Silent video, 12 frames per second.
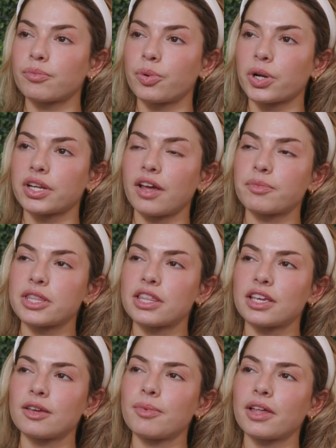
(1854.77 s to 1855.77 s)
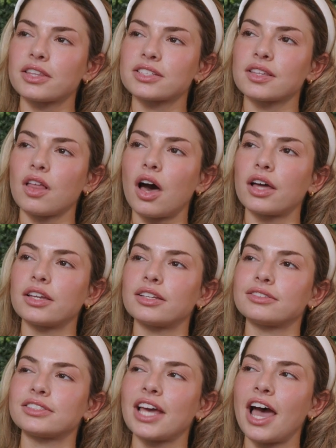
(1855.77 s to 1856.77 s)
important. I've been thinking about this a lot
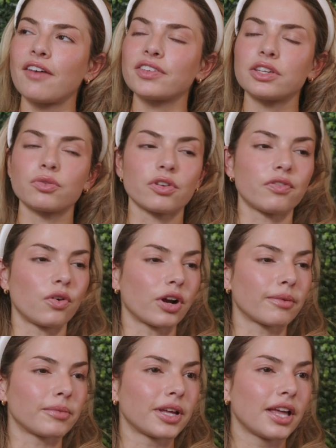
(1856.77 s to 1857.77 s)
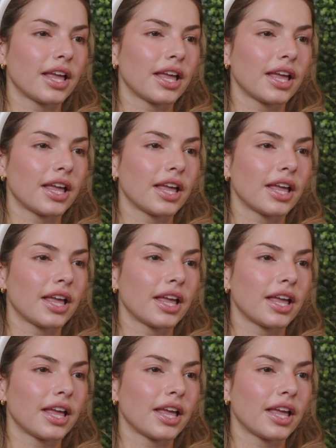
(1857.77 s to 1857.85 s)
to have a uniform.